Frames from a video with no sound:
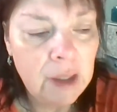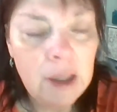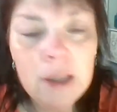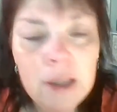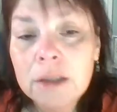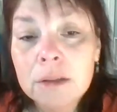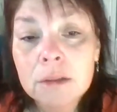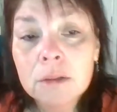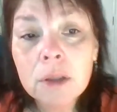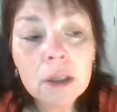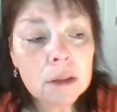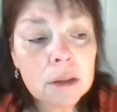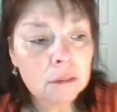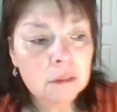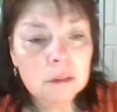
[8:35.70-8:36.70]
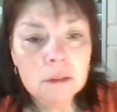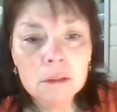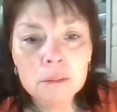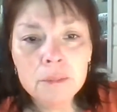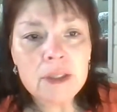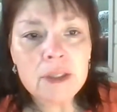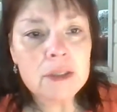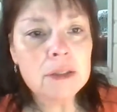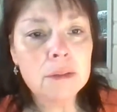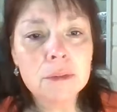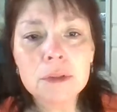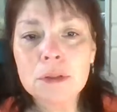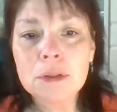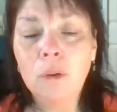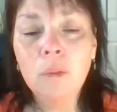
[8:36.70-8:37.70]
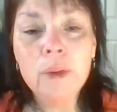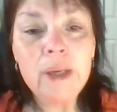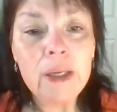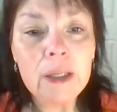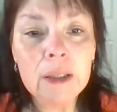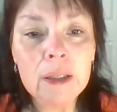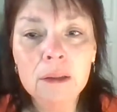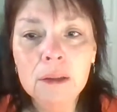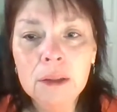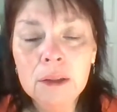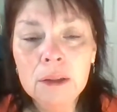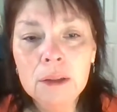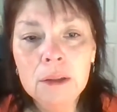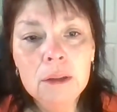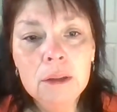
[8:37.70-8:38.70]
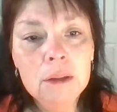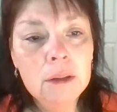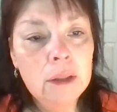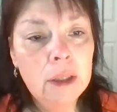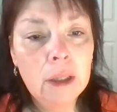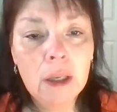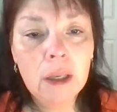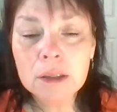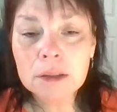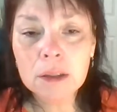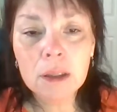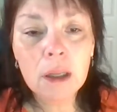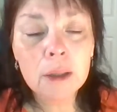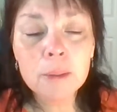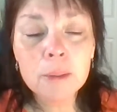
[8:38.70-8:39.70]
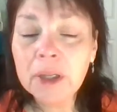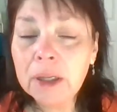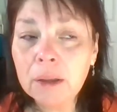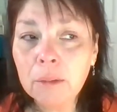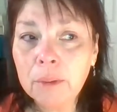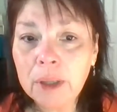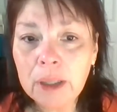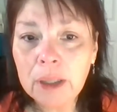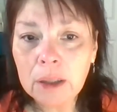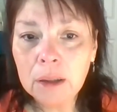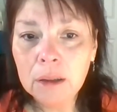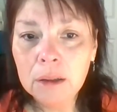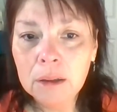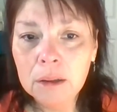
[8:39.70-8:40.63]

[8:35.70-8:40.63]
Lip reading: And he struggled because he was so weak. He had lost a lot of blood already.